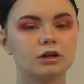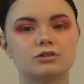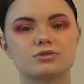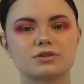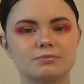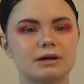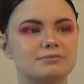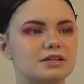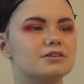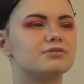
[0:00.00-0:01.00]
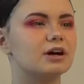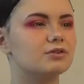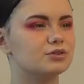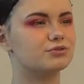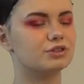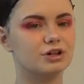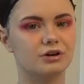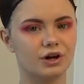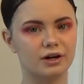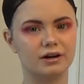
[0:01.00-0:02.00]
so sometimes I do freckles for
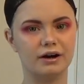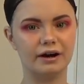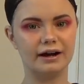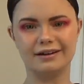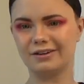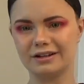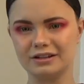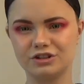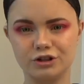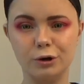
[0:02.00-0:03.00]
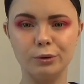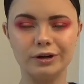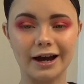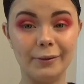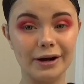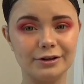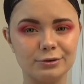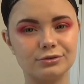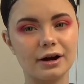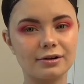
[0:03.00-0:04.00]
Toga. I already showed how I do
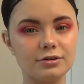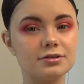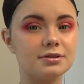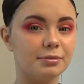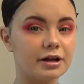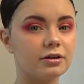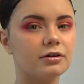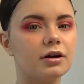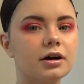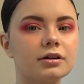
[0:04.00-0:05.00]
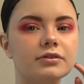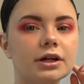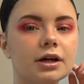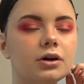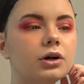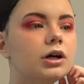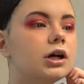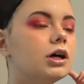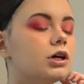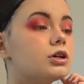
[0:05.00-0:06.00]
freckles in my Uraraka video,
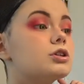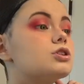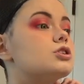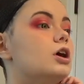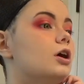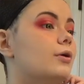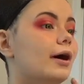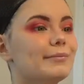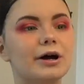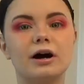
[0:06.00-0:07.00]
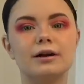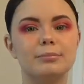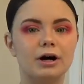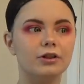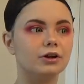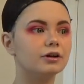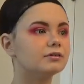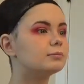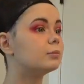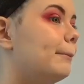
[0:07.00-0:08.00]
so I'm not going to bother.
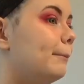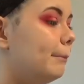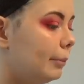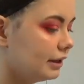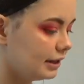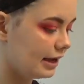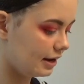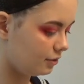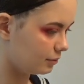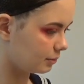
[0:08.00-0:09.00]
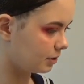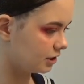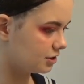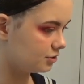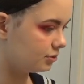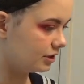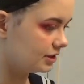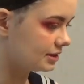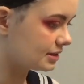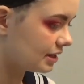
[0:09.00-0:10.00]
But now what I'm going to do
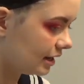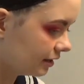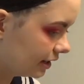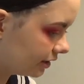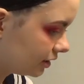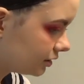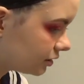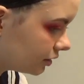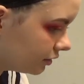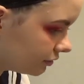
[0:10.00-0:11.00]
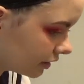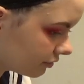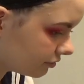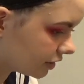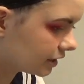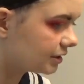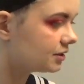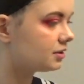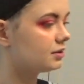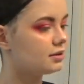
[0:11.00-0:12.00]
is eyeliner, if I can
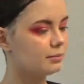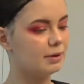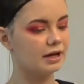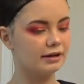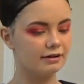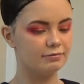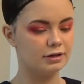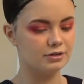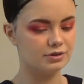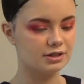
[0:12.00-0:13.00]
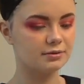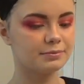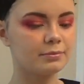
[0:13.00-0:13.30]
find the pen I've been using.